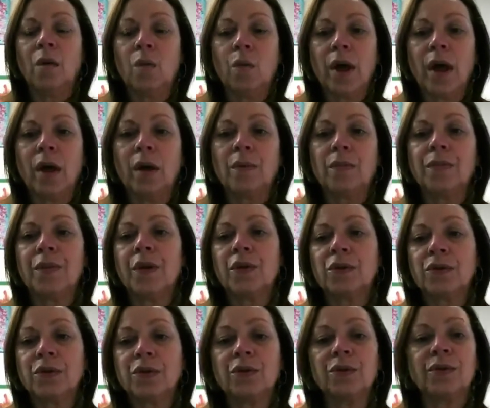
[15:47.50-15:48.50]
Well,
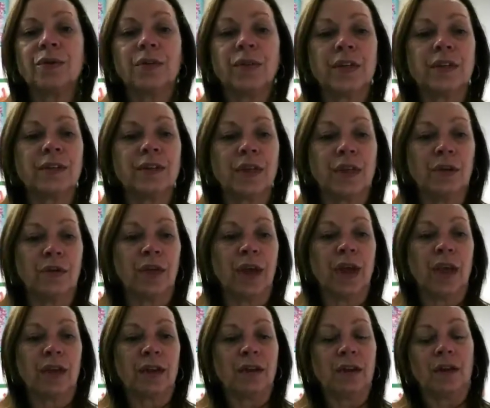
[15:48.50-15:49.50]
there are certain things that you
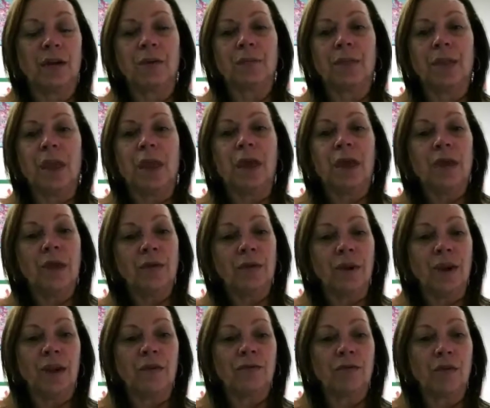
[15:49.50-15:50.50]
can do. You
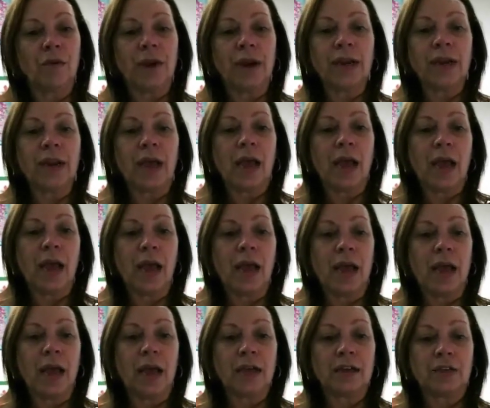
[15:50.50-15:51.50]
can have great
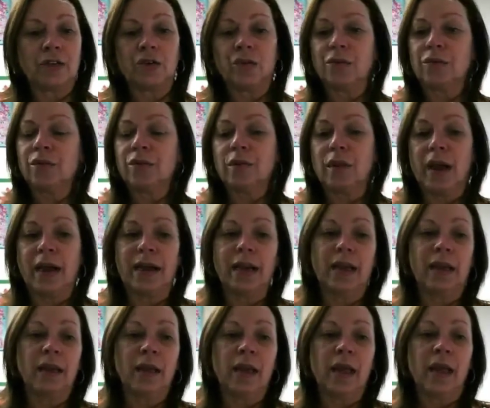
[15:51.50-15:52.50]
external
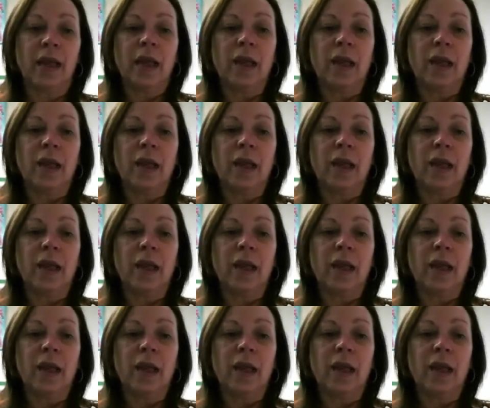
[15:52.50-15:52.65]
lighting.